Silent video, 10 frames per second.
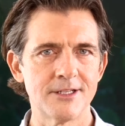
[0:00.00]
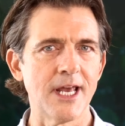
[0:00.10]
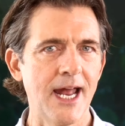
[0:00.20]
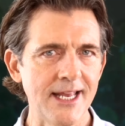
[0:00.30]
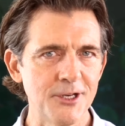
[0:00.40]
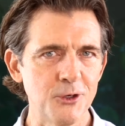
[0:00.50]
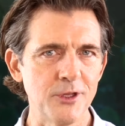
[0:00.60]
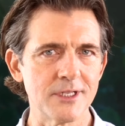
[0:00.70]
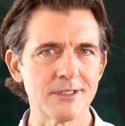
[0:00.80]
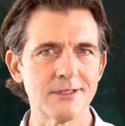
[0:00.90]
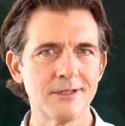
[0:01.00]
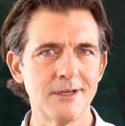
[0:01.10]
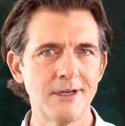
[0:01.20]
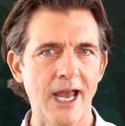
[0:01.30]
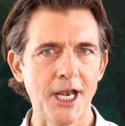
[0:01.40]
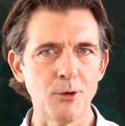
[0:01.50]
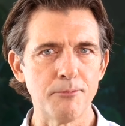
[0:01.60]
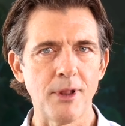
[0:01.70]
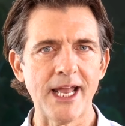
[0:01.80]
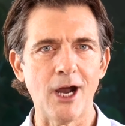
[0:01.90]
So, how do you do this? How do you
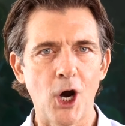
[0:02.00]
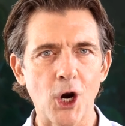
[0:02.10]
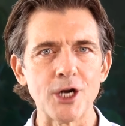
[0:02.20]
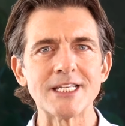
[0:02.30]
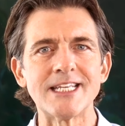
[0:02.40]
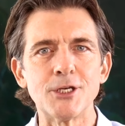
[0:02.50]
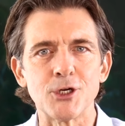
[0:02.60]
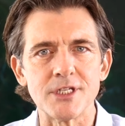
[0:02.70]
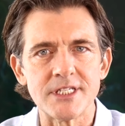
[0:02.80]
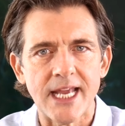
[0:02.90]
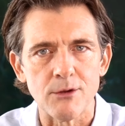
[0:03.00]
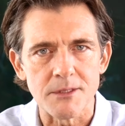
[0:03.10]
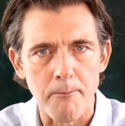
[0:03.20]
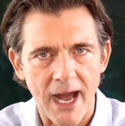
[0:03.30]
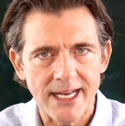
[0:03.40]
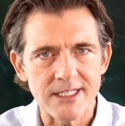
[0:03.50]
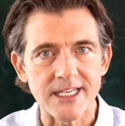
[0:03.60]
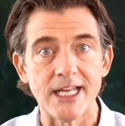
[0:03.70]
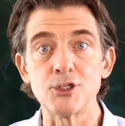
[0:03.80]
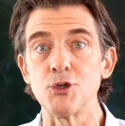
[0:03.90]
apply a heart centered sales
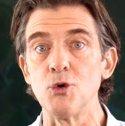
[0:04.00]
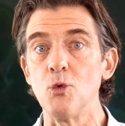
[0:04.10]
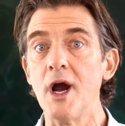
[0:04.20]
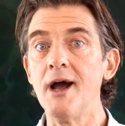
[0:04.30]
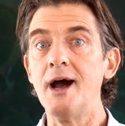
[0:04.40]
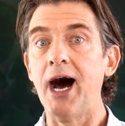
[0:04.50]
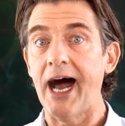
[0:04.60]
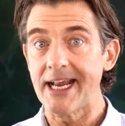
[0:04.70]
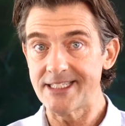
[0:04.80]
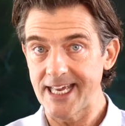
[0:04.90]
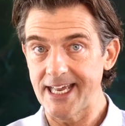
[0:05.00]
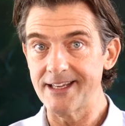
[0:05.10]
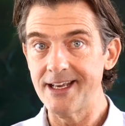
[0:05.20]
mindset to high ticket